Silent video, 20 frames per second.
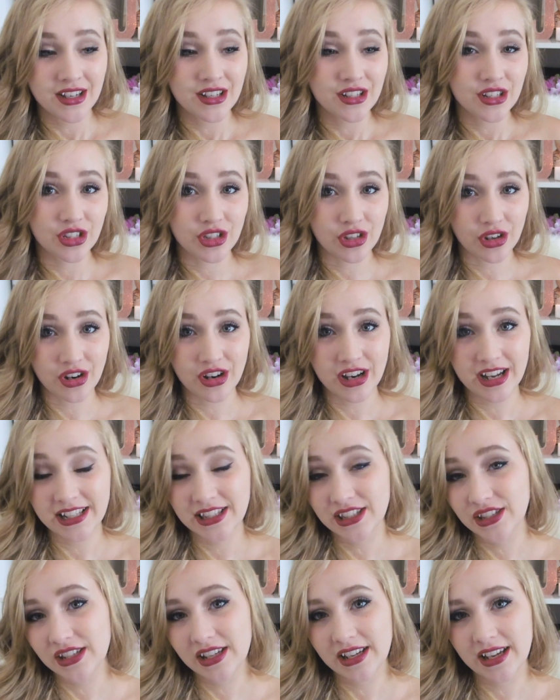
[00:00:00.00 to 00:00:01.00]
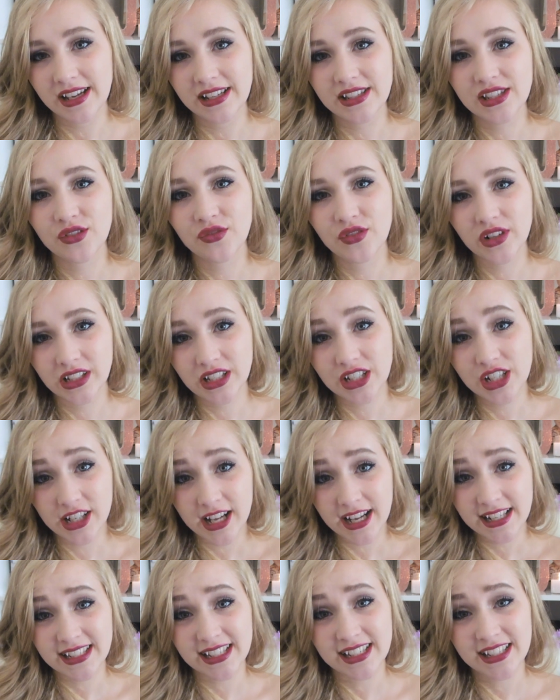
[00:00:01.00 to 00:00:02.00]
So it's a really good
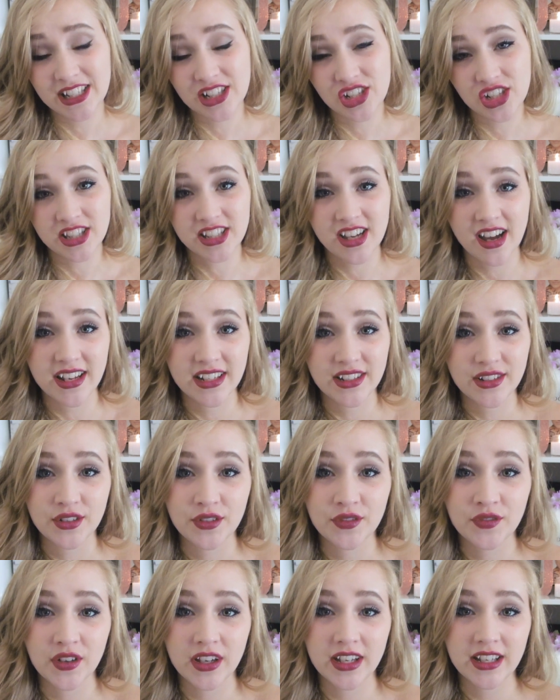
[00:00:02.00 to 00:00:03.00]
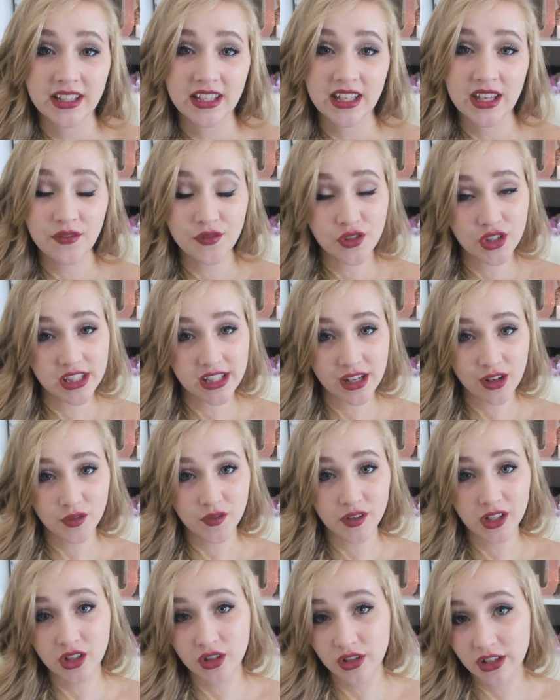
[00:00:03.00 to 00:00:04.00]
idea to just kind of give yourself
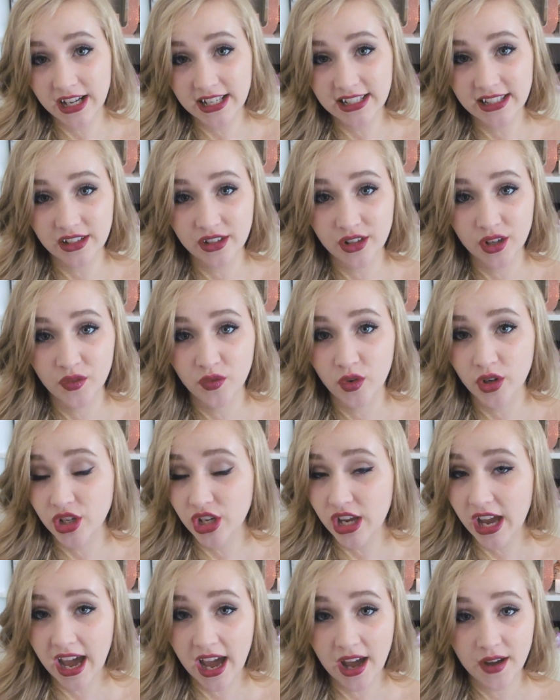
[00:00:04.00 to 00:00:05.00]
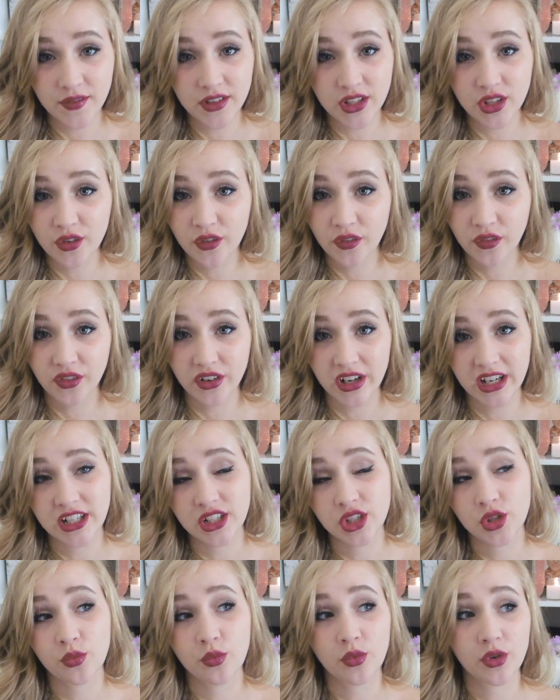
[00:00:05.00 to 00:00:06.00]
a good idea of what you have in your
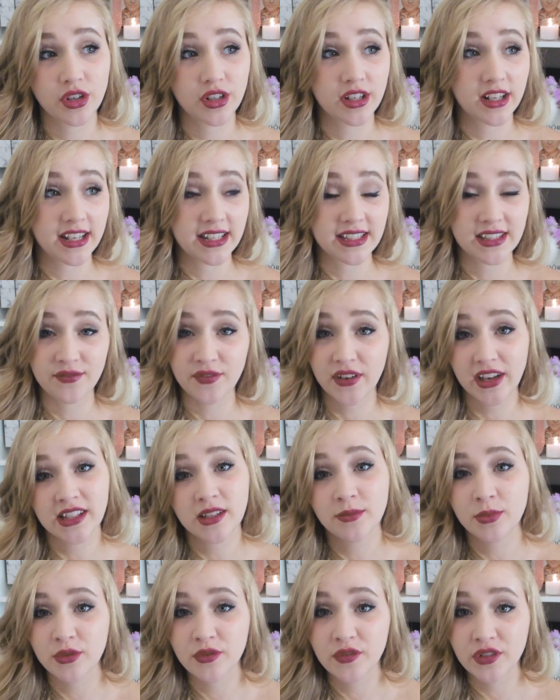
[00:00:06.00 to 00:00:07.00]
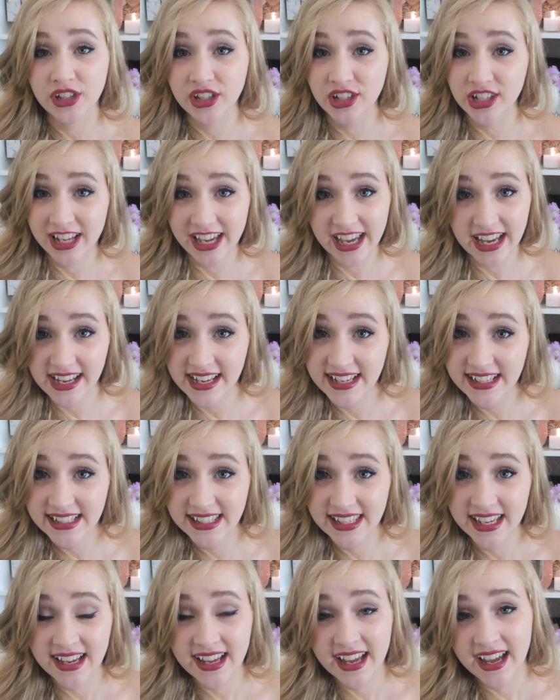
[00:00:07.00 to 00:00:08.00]
fridge, what is available for you to
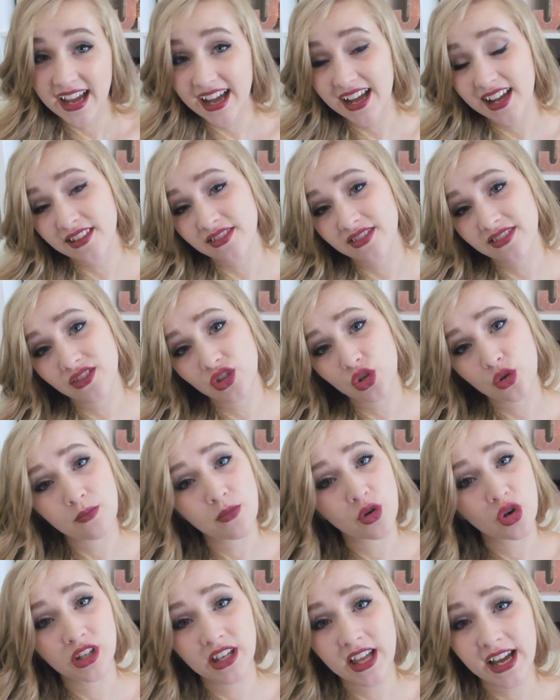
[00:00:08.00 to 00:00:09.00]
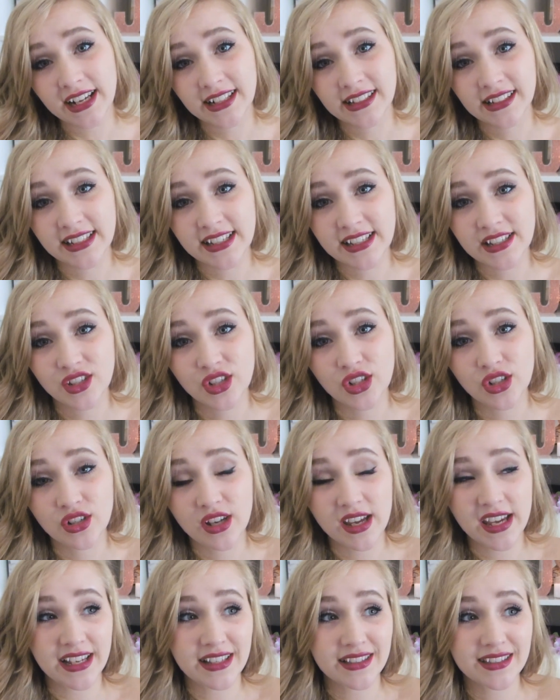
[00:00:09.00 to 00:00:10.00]
eat, and you're more likely to
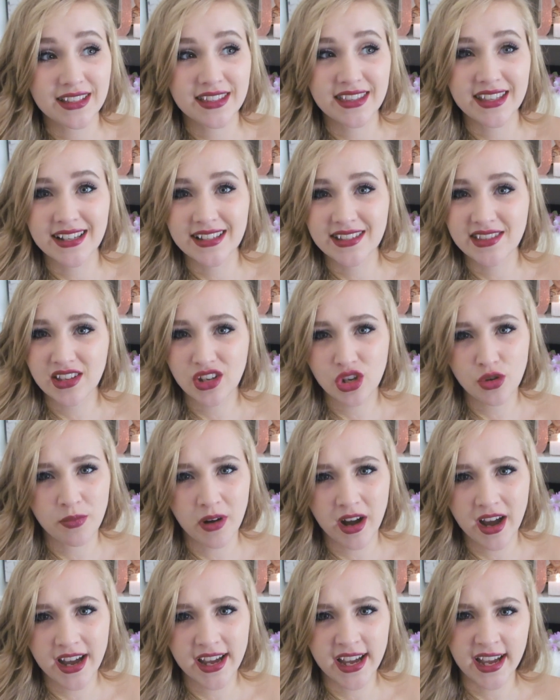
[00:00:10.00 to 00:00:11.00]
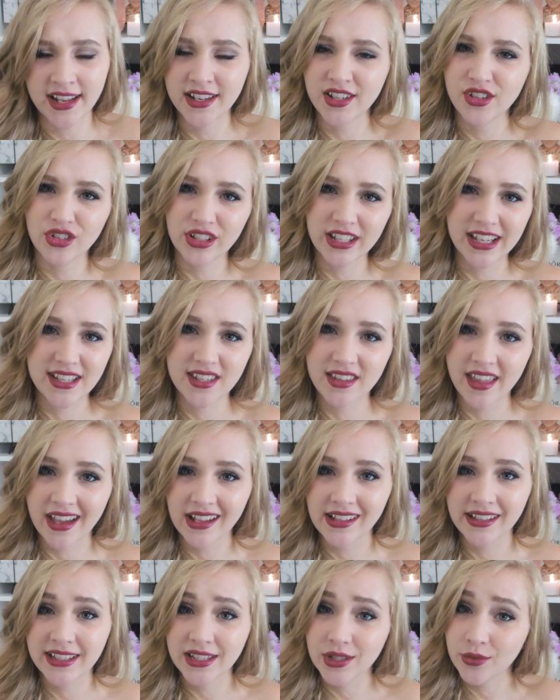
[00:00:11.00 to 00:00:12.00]
eat the things that you buy and you're less
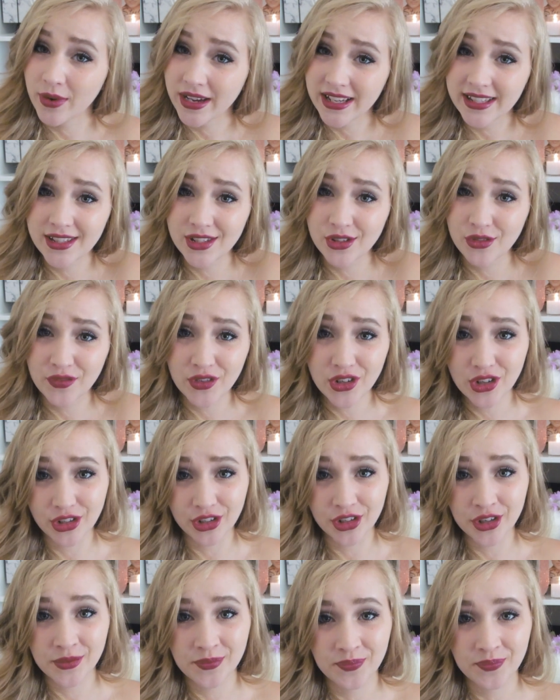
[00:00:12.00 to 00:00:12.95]
likely to waste your food.